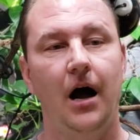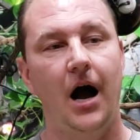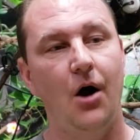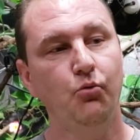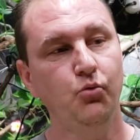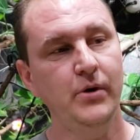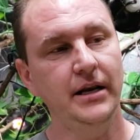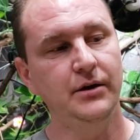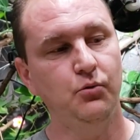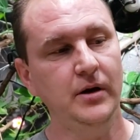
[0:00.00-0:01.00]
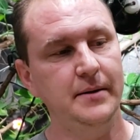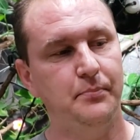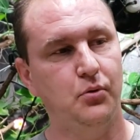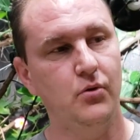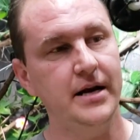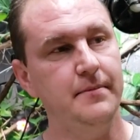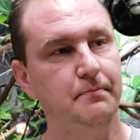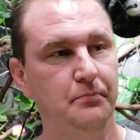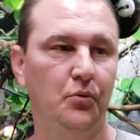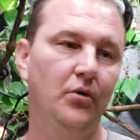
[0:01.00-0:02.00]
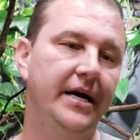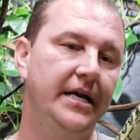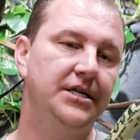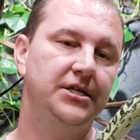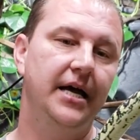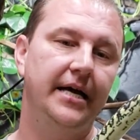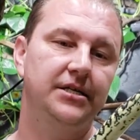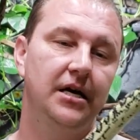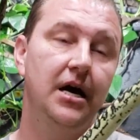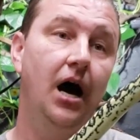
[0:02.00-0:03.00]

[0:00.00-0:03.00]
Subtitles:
Really pretty snakes.